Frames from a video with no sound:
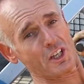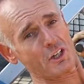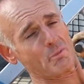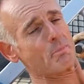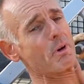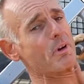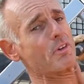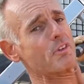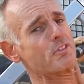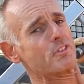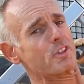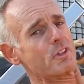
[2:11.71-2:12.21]

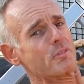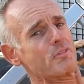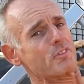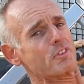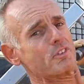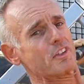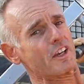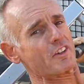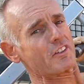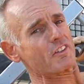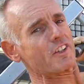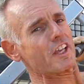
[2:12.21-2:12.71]
Most gyms
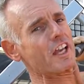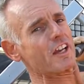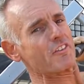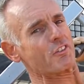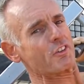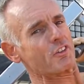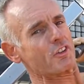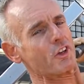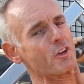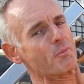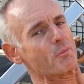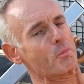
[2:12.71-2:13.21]
actually have
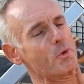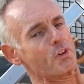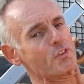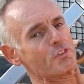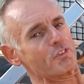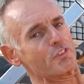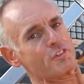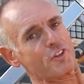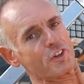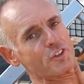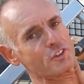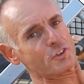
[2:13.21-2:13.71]
a more of
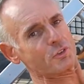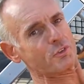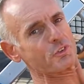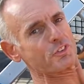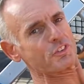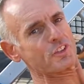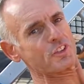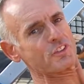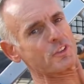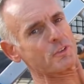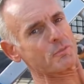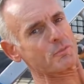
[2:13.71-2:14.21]
a vertical
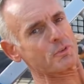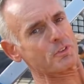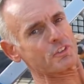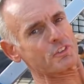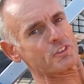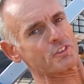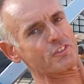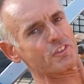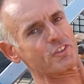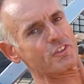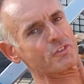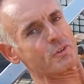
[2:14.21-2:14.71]
seating
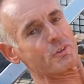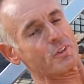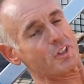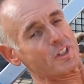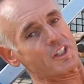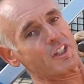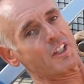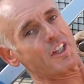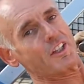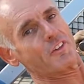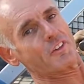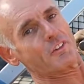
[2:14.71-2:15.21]
position for this one.
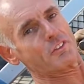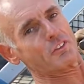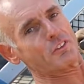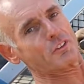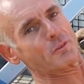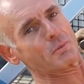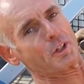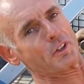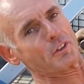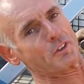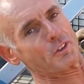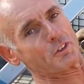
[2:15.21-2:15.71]
This one's a
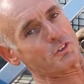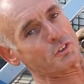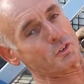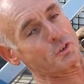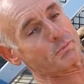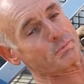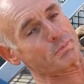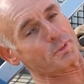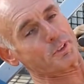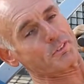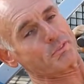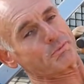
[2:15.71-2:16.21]
bit unusual,
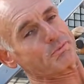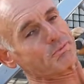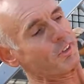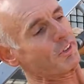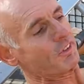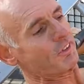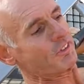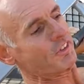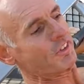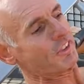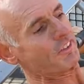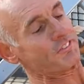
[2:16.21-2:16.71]
but
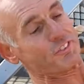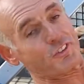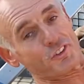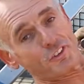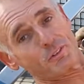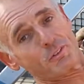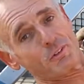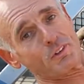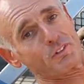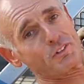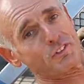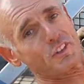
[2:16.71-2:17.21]
it's the first
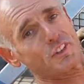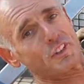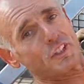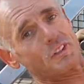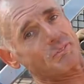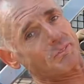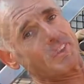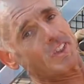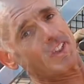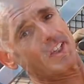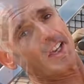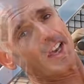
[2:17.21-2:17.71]
time I've seen it,
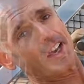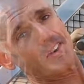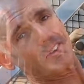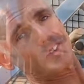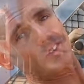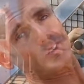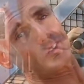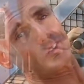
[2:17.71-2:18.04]
and it's